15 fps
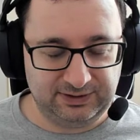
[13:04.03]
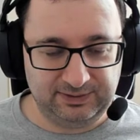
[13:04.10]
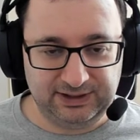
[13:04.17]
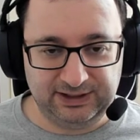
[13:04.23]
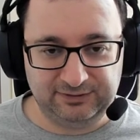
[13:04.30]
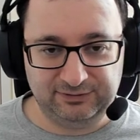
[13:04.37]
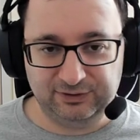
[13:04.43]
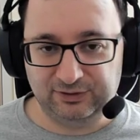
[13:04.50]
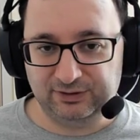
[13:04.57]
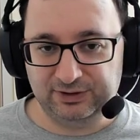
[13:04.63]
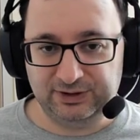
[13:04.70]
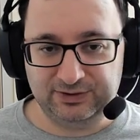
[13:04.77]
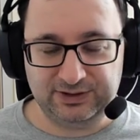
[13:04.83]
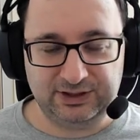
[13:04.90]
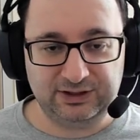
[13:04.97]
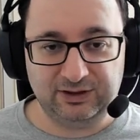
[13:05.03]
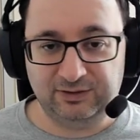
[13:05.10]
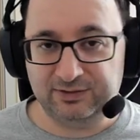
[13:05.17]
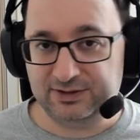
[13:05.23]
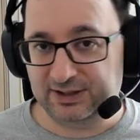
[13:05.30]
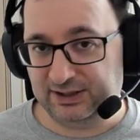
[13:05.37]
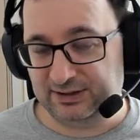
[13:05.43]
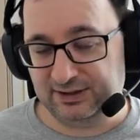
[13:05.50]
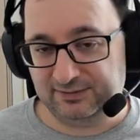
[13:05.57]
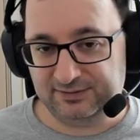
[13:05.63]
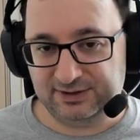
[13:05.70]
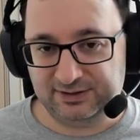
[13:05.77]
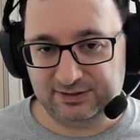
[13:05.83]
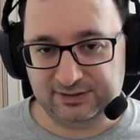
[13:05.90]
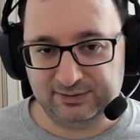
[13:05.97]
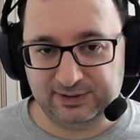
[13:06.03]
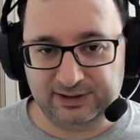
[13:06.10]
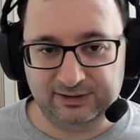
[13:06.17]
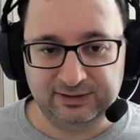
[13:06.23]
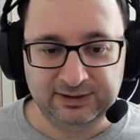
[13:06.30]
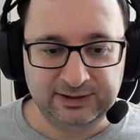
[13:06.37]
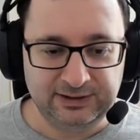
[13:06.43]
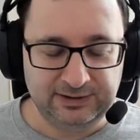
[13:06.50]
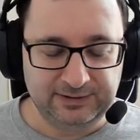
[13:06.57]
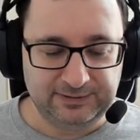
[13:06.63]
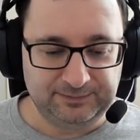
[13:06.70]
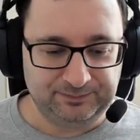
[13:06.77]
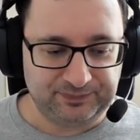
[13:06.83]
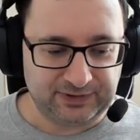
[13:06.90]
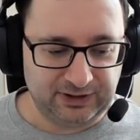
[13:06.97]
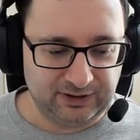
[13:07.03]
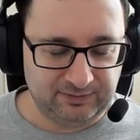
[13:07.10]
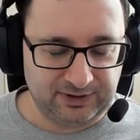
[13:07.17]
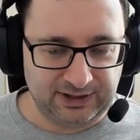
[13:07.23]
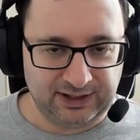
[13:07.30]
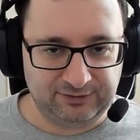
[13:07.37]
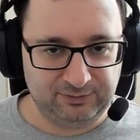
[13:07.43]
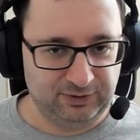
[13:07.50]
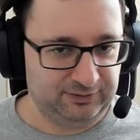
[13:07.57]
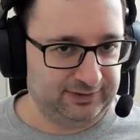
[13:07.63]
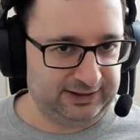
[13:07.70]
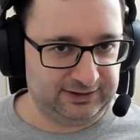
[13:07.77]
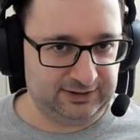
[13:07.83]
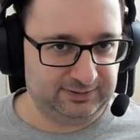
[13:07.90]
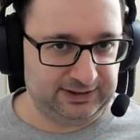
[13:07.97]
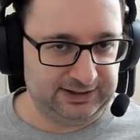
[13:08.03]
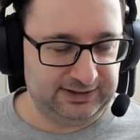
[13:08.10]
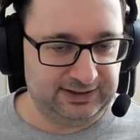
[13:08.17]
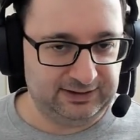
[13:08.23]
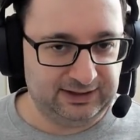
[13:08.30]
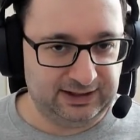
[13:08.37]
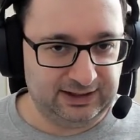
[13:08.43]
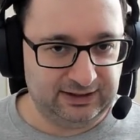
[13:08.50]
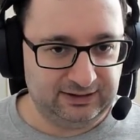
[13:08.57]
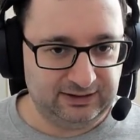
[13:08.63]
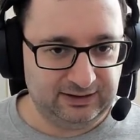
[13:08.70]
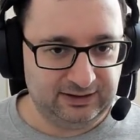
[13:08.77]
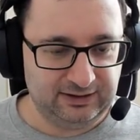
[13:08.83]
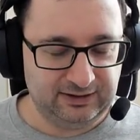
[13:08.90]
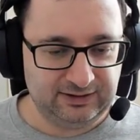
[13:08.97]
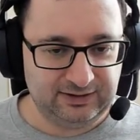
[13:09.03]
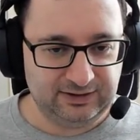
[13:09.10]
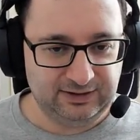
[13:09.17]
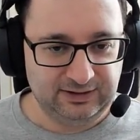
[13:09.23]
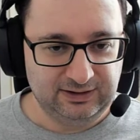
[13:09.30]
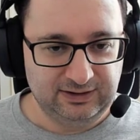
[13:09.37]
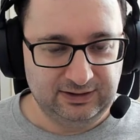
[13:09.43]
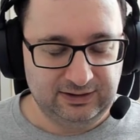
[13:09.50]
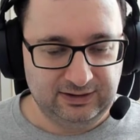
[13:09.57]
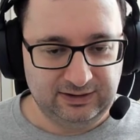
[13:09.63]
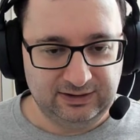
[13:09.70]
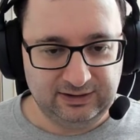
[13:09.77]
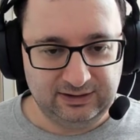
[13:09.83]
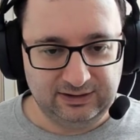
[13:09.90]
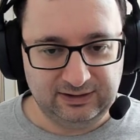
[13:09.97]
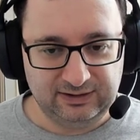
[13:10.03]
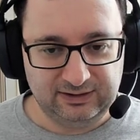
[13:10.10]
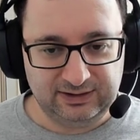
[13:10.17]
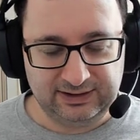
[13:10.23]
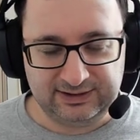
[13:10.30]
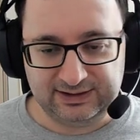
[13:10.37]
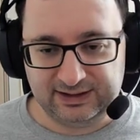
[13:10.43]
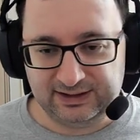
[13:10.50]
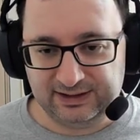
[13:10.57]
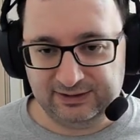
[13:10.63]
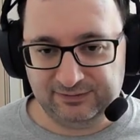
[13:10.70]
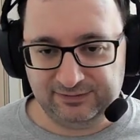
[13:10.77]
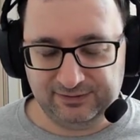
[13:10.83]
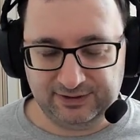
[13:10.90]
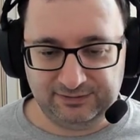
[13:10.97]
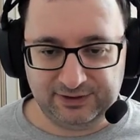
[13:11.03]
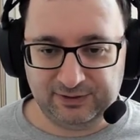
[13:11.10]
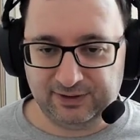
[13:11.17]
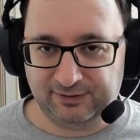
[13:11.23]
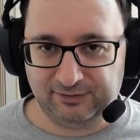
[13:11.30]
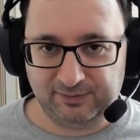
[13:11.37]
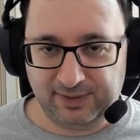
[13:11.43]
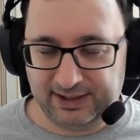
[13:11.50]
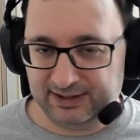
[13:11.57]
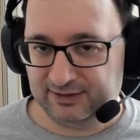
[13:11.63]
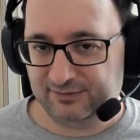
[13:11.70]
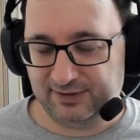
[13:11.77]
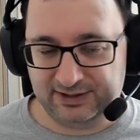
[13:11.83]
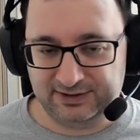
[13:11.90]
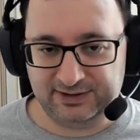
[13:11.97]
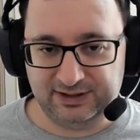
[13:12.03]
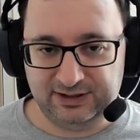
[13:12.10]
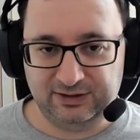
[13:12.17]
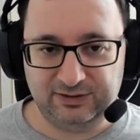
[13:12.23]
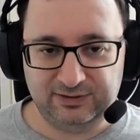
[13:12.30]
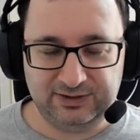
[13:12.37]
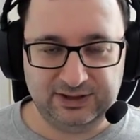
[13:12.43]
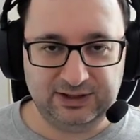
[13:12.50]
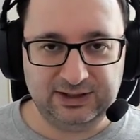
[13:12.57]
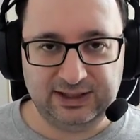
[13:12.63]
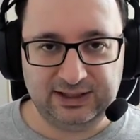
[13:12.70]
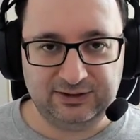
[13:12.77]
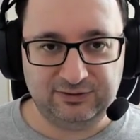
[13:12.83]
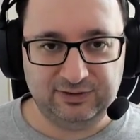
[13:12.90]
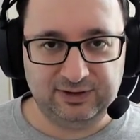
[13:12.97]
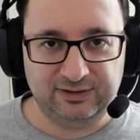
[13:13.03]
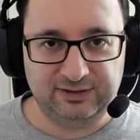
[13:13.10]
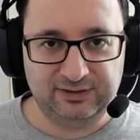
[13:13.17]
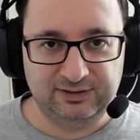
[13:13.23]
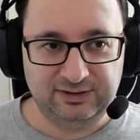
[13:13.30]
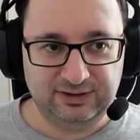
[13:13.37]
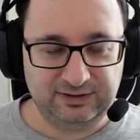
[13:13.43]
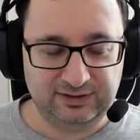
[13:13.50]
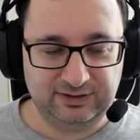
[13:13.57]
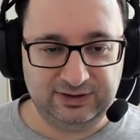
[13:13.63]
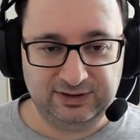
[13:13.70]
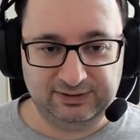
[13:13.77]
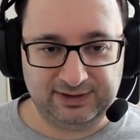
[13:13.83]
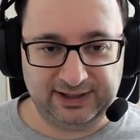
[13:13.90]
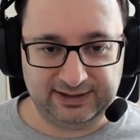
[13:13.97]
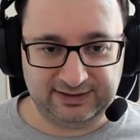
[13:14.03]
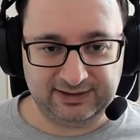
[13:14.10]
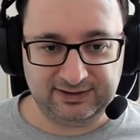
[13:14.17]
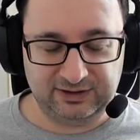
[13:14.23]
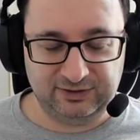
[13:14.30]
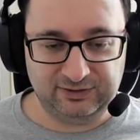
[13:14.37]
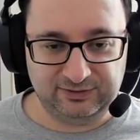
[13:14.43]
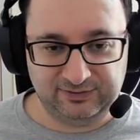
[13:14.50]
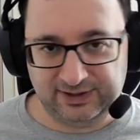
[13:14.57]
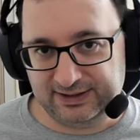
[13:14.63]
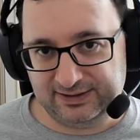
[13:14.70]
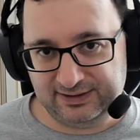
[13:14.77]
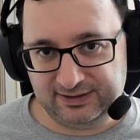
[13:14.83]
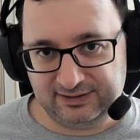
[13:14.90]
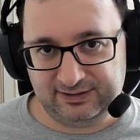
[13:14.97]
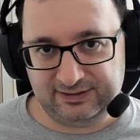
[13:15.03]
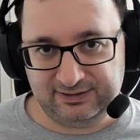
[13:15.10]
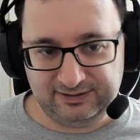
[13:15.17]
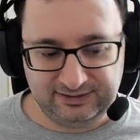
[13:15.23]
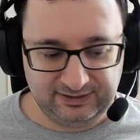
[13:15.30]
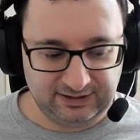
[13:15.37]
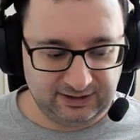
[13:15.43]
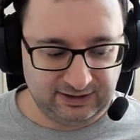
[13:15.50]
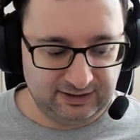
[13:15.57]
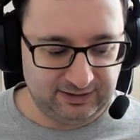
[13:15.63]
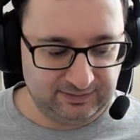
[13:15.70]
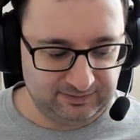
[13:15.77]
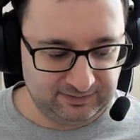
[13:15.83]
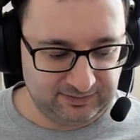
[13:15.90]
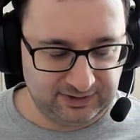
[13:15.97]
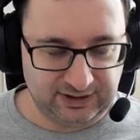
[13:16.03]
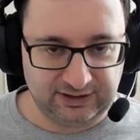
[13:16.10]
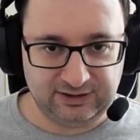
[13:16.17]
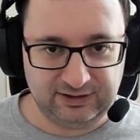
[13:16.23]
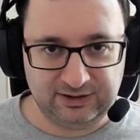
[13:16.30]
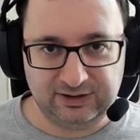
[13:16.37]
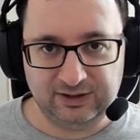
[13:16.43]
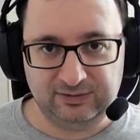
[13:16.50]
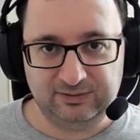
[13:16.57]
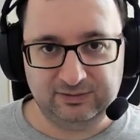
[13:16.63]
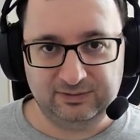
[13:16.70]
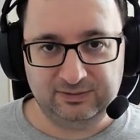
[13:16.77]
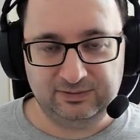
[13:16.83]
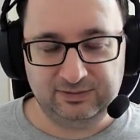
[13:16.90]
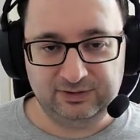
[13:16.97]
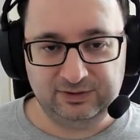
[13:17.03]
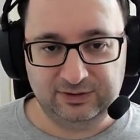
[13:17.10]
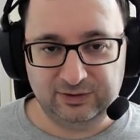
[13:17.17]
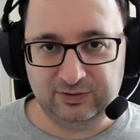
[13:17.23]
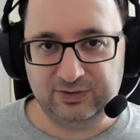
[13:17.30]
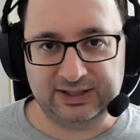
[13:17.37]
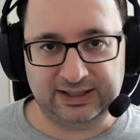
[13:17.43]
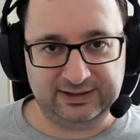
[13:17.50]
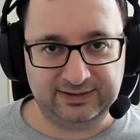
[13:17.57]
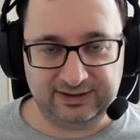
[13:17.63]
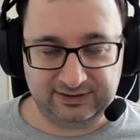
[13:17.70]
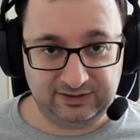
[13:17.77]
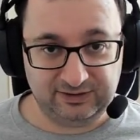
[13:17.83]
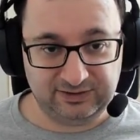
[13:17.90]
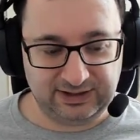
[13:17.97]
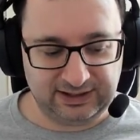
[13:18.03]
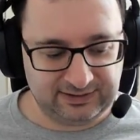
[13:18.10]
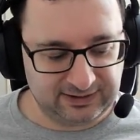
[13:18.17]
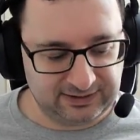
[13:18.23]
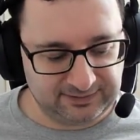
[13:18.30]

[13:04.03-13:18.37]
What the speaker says: if you're using your own sync services as well, you have more flexibility there. And like I said, if you have a main device that you're using your data on, as long as you have access to your devices, then you don't lose access to your data.